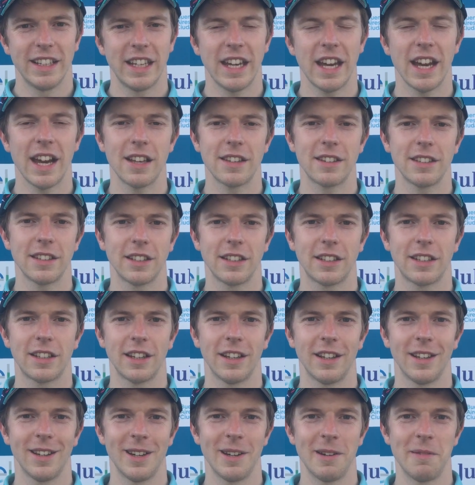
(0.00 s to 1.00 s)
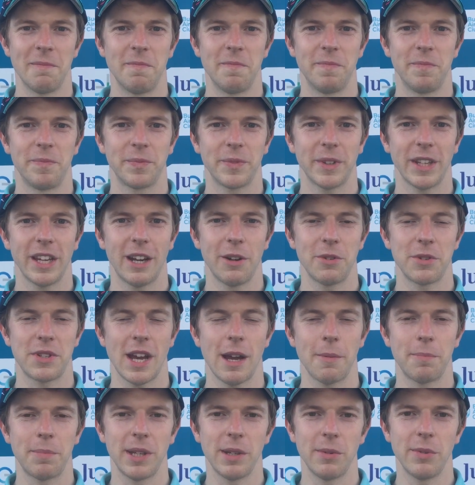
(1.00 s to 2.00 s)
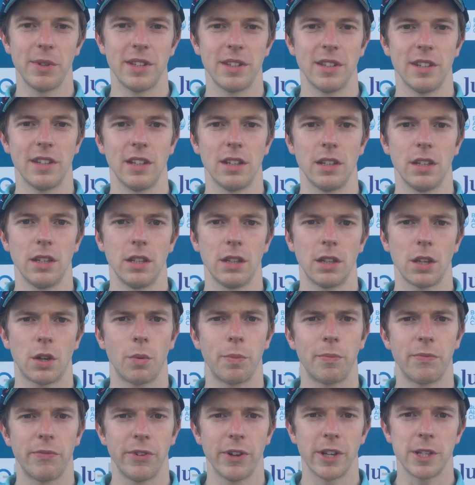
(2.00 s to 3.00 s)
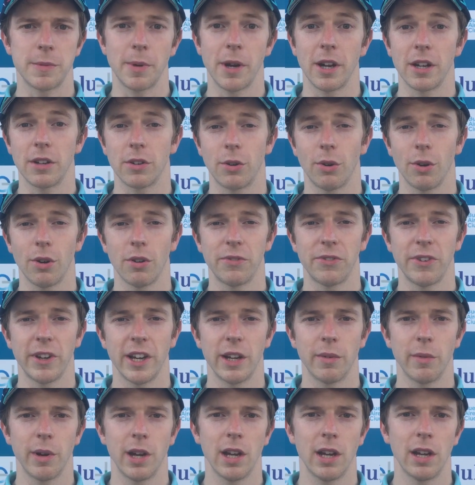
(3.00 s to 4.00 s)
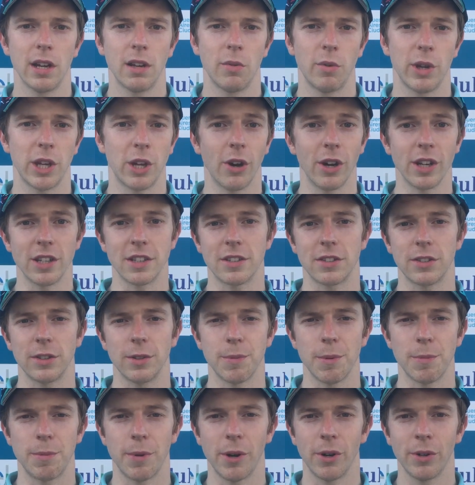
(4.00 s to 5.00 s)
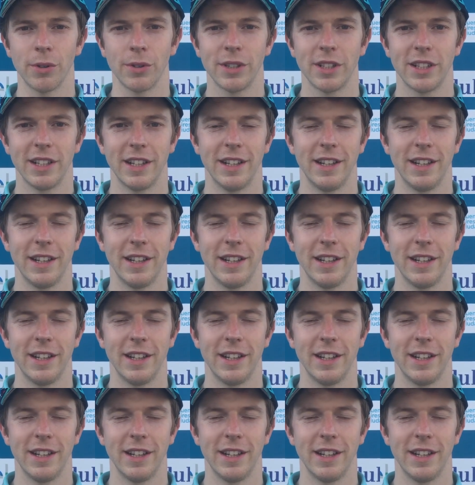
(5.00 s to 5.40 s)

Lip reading: Yeah, I think I was happy with the first part of qualifying, where we got into Super Pole.